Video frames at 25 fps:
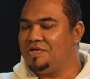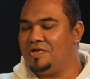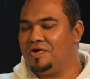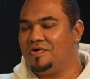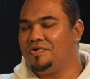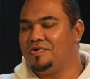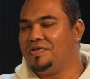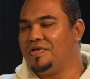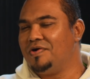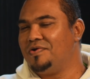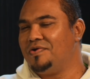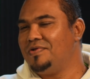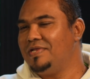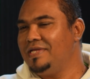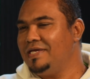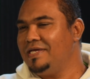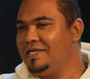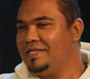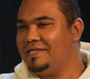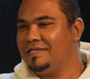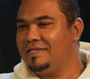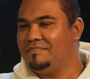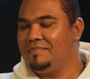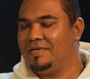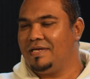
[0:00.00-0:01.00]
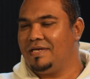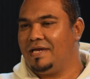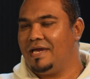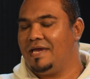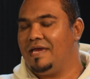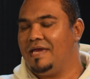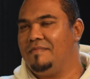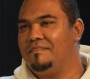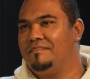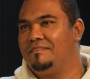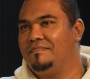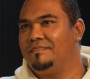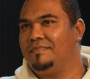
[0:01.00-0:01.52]
Nolene
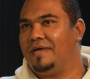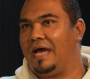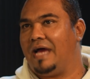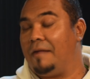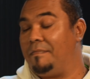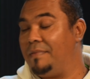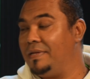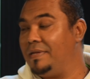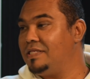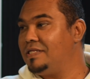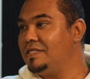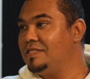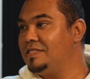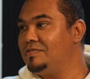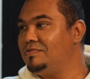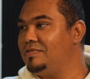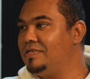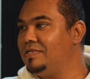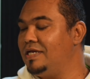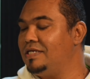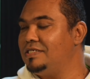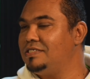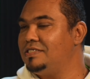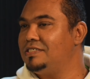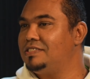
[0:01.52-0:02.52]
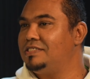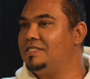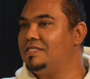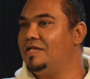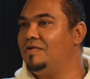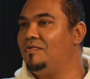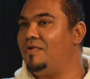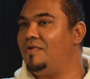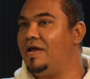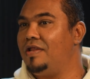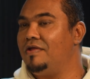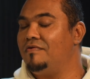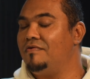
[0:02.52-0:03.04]
became up until today. She's still
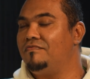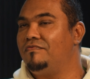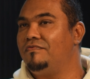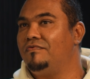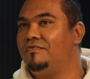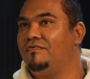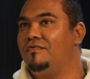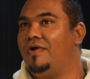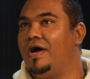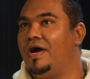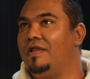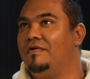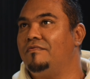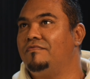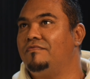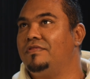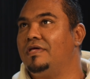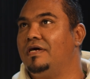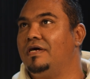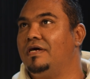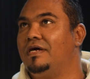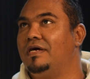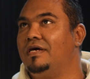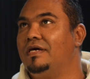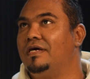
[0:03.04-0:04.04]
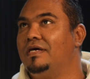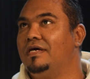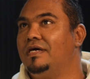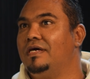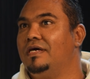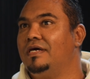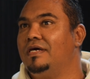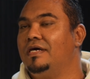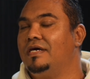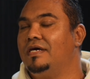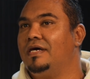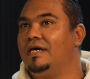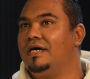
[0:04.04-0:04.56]
one of the
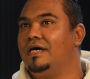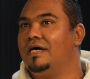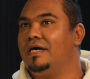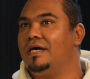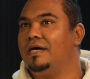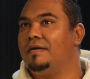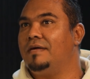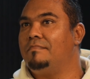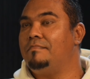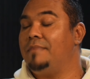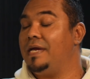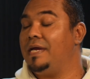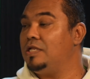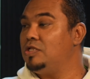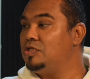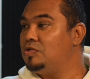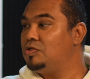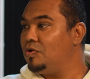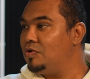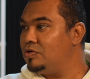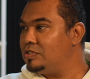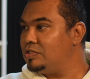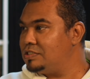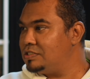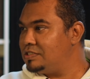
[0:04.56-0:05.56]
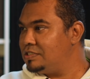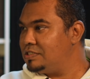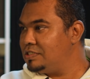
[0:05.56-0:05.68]
mentors